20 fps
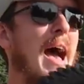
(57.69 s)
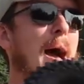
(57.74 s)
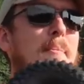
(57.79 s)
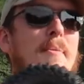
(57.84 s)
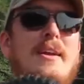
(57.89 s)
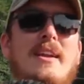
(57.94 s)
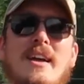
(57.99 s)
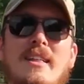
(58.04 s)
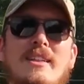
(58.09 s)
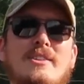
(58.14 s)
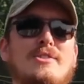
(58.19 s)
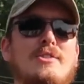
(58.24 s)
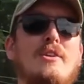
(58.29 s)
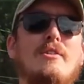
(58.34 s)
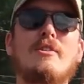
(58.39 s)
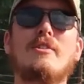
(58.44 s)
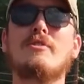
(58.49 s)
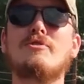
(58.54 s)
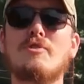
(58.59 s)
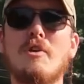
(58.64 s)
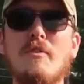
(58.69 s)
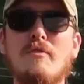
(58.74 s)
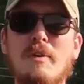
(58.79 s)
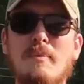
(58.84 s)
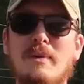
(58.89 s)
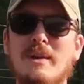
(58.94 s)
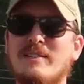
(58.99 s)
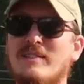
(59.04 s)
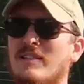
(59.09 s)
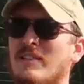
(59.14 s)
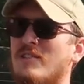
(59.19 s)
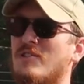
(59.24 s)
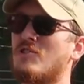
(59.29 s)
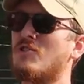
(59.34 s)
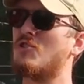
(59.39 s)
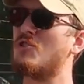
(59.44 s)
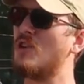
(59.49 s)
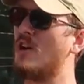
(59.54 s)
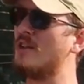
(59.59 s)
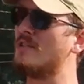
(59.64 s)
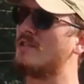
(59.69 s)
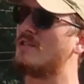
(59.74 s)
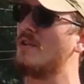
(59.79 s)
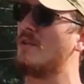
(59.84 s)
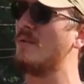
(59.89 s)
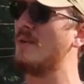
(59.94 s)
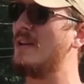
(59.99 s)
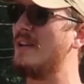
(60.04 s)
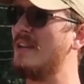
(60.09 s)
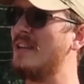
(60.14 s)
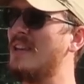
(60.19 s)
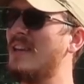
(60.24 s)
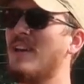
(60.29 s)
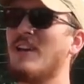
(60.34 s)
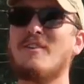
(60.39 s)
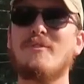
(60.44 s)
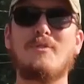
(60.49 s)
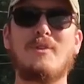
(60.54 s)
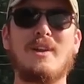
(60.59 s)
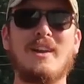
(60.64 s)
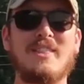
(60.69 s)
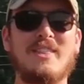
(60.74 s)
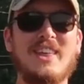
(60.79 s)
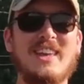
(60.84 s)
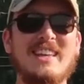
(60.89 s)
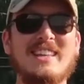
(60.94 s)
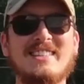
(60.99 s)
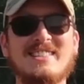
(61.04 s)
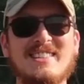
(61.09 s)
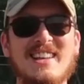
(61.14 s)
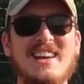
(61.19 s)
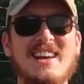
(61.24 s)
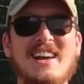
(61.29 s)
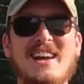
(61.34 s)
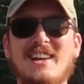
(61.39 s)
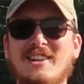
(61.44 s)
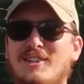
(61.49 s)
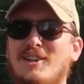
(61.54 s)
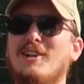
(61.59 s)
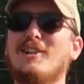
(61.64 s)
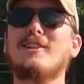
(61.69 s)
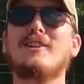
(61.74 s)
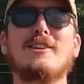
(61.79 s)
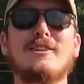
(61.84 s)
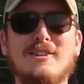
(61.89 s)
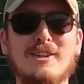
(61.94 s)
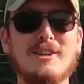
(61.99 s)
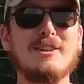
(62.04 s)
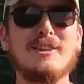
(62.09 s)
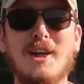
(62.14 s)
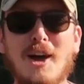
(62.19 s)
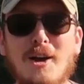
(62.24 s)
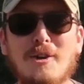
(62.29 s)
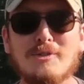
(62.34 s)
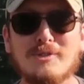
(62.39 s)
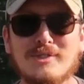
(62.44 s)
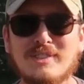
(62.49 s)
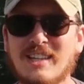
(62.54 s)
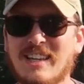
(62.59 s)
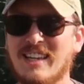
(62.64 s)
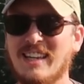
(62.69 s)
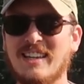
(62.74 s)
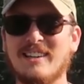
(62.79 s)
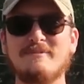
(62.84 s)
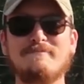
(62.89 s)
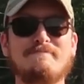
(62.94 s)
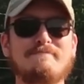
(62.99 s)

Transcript: Abby and I, let's go into the trophy business just so we can give one of these to, to Losi.